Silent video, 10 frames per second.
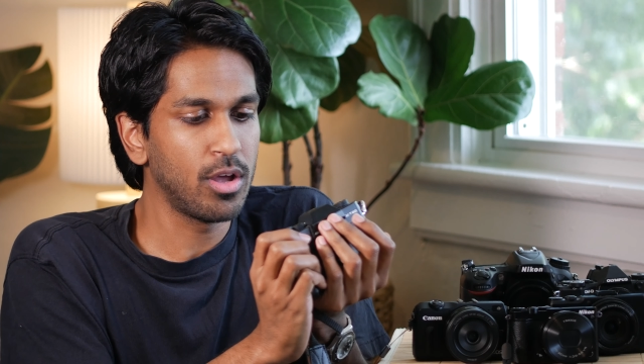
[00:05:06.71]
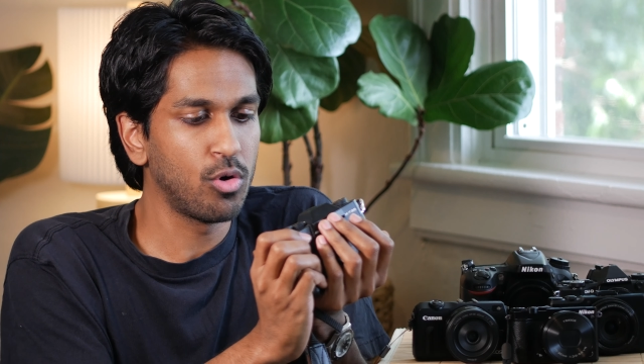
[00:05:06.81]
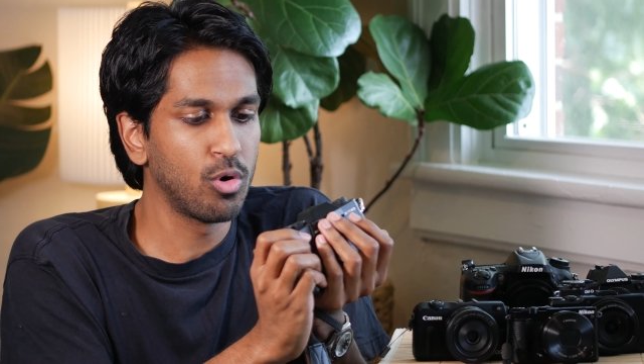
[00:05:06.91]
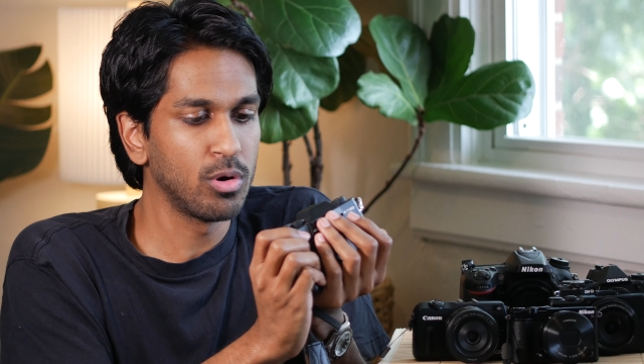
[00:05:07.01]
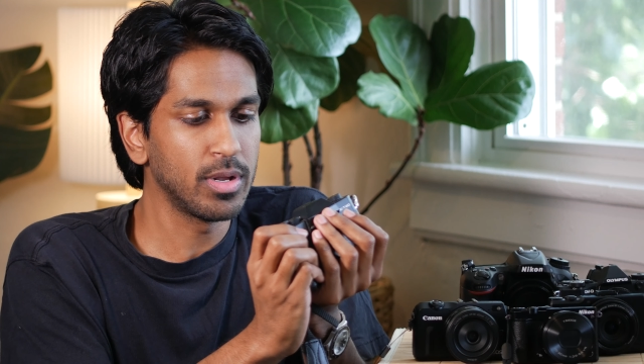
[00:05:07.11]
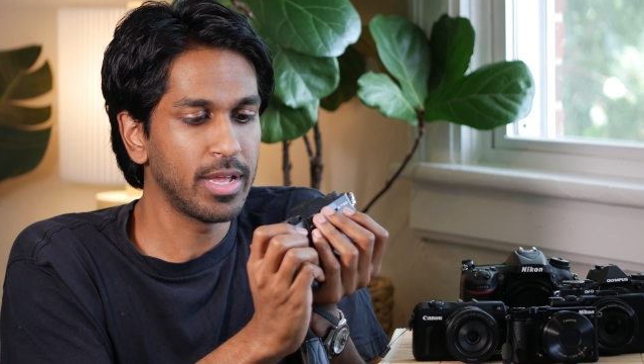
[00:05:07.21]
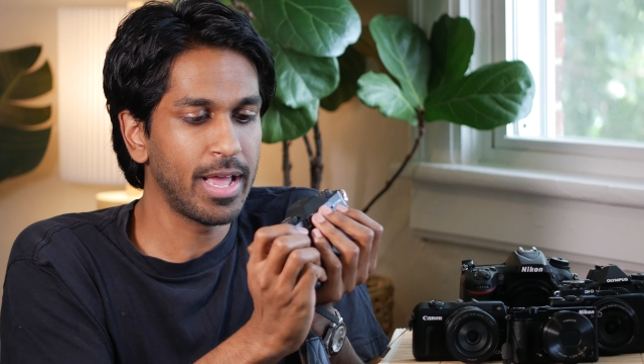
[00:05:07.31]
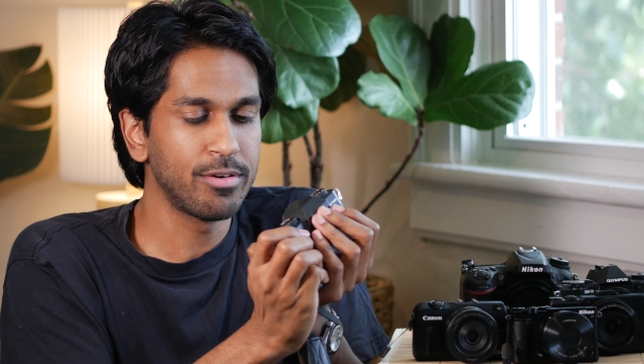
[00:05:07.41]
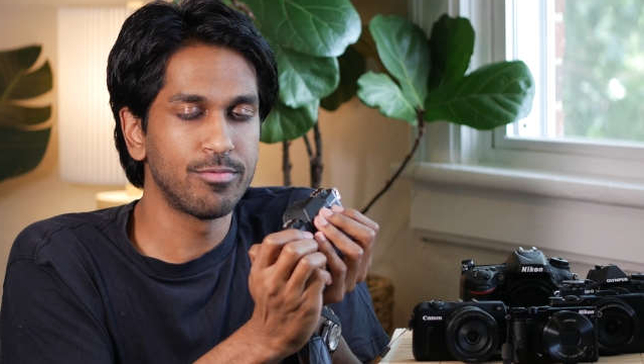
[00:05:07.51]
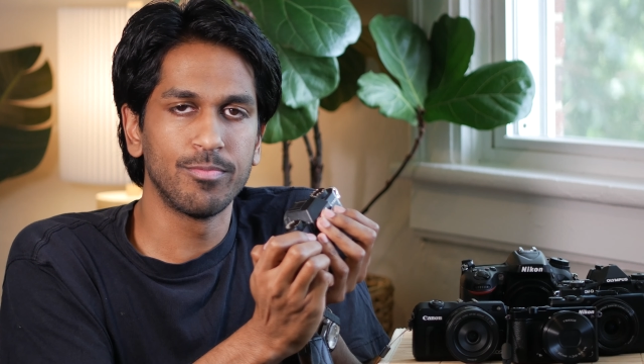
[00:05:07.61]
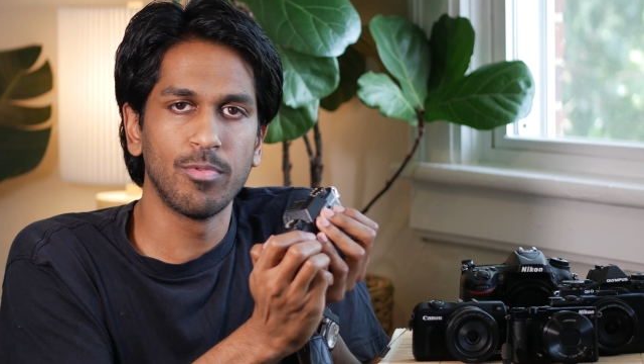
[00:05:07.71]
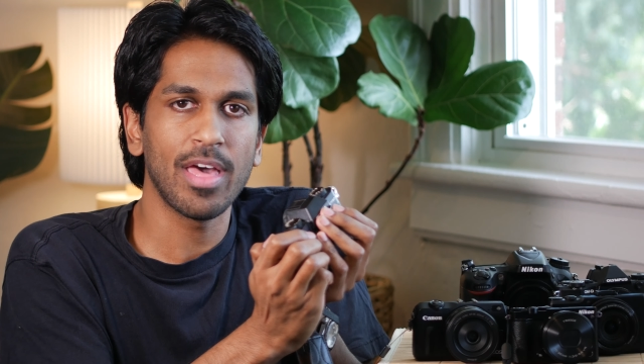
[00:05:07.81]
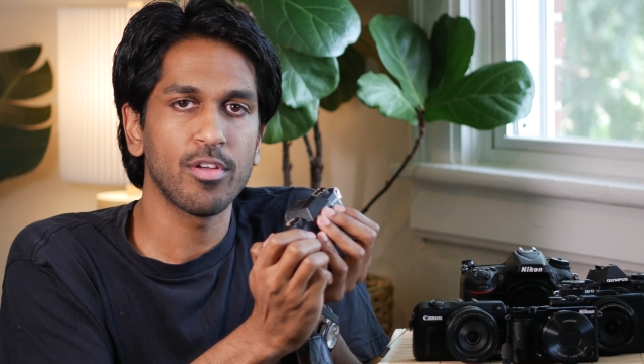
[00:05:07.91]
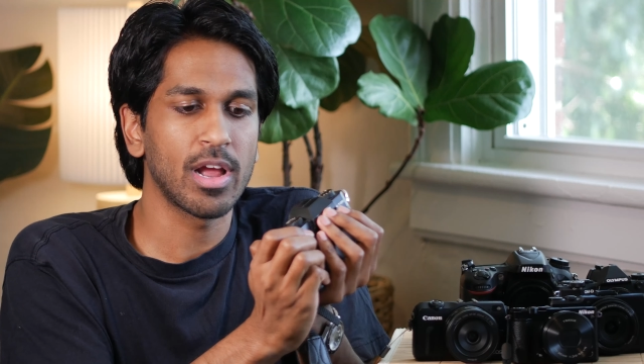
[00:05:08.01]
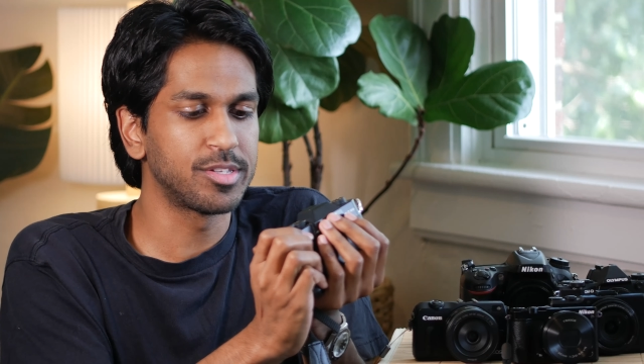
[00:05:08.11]
or
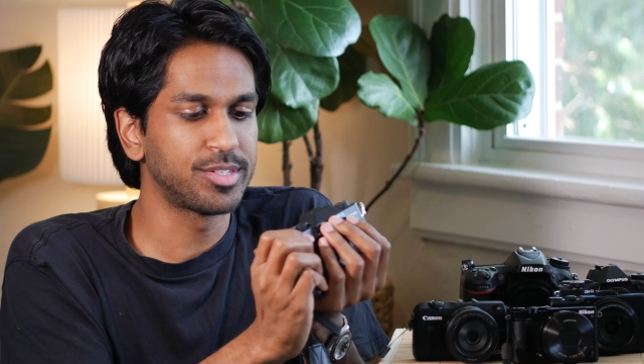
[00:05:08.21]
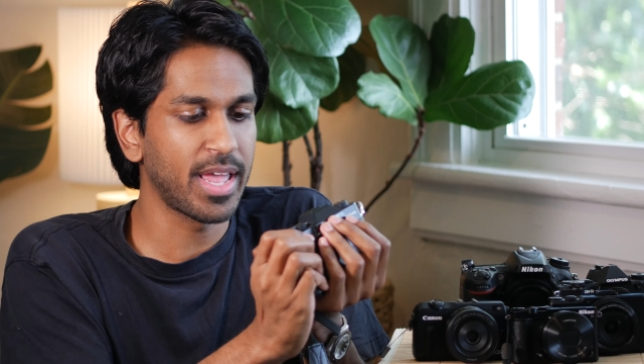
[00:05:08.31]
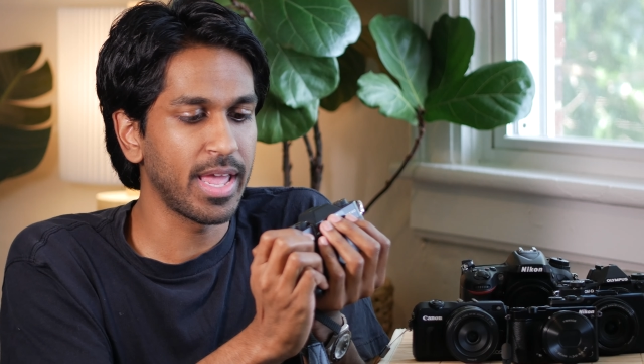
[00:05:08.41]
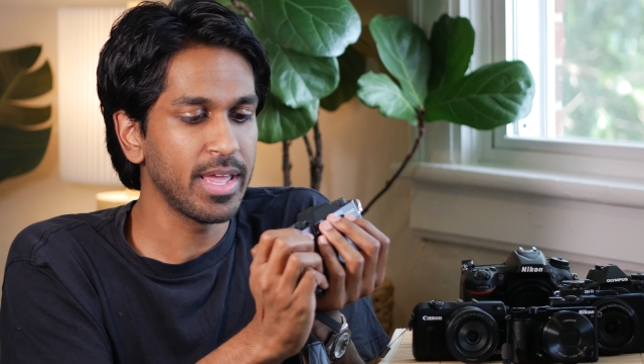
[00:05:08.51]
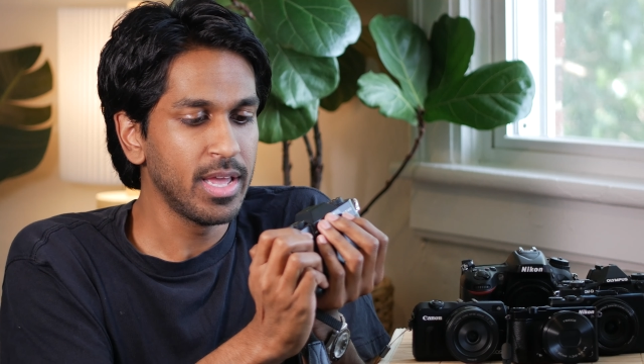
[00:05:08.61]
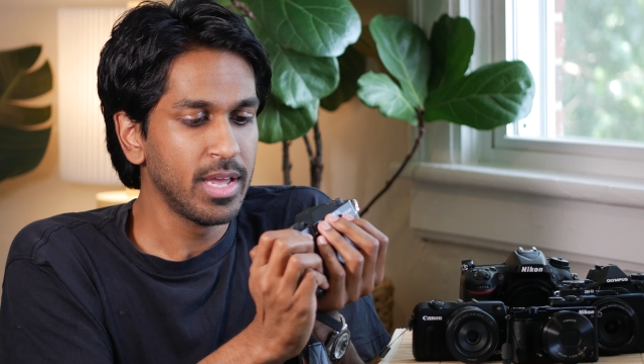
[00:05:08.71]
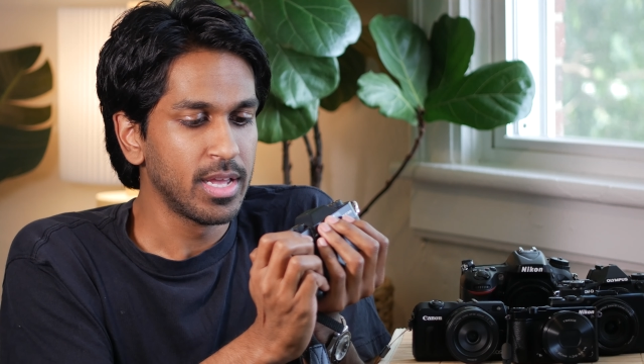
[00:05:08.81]
I'd say